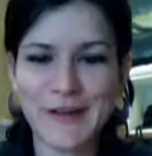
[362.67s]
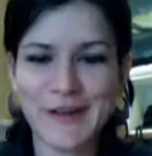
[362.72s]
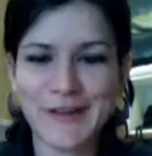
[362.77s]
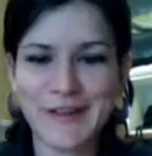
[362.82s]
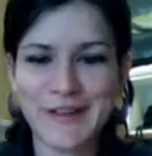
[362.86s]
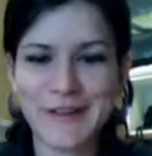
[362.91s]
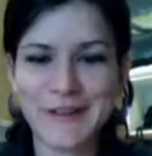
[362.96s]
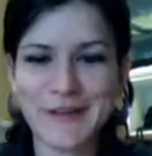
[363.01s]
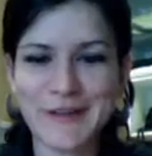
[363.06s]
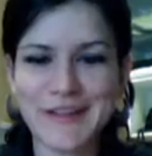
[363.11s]
we
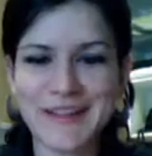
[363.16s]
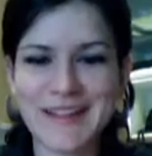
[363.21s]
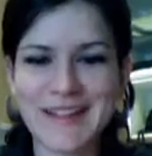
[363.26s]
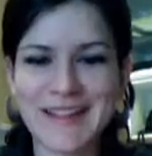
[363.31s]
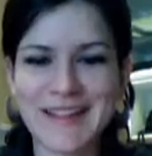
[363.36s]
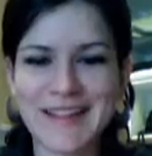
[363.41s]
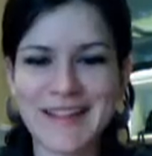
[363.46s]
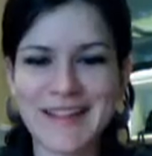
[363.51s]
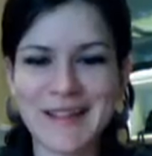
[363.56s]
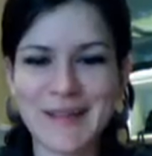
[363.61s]
call it, or
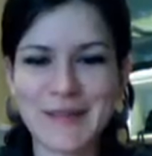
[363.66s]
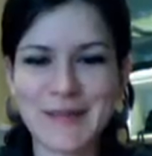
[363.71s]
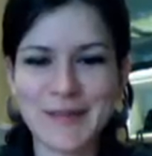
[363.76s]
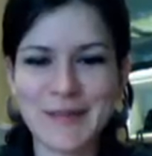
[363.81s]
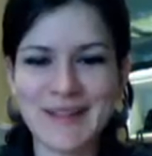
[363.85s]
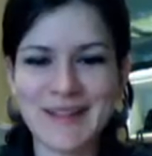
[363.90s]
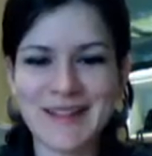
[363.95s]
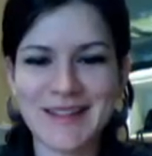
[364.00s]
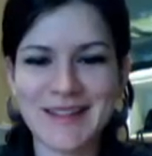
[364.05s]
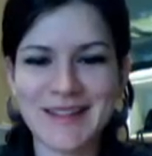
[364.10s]
stick,
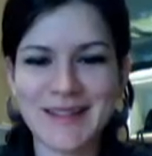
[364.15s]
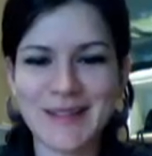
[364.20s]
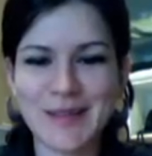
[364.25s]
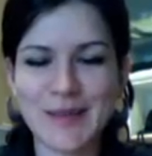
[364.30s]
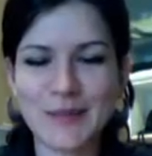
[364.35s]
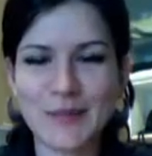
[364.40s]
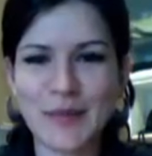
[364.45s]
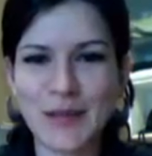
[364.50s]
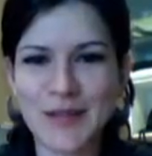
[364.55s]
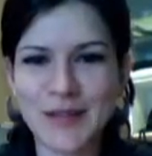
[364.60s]
because it's
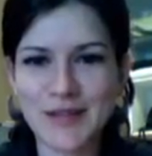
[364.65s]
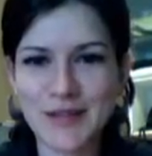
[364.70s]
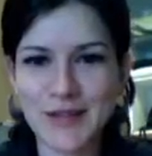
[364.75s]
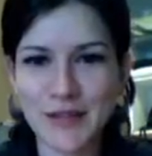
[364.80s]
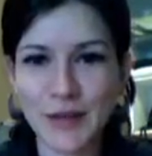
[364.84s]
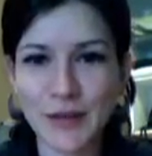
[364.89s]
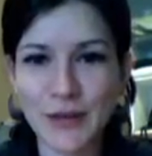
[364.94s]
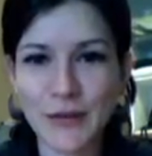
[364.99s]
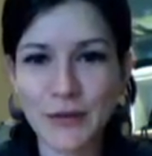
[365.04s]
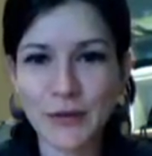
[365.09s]
a compressed
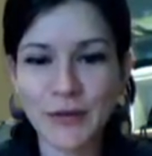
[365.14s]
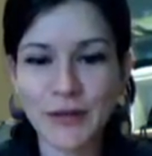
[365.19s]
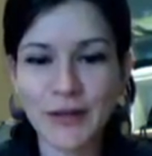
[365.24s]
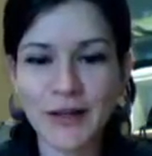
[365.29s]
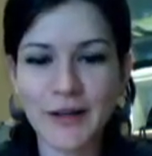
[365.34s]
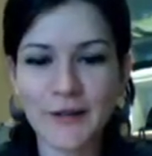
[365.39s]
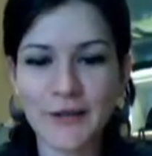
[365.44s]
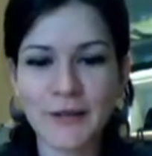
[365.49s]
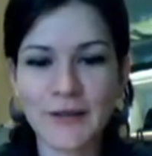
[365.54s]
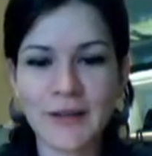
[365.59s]
charcoal
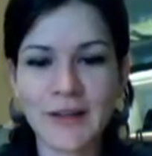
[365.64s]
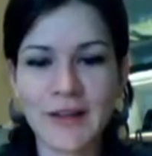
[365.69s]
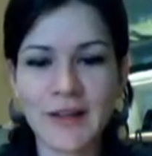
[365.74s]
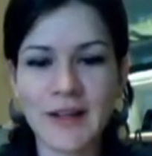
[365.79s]
of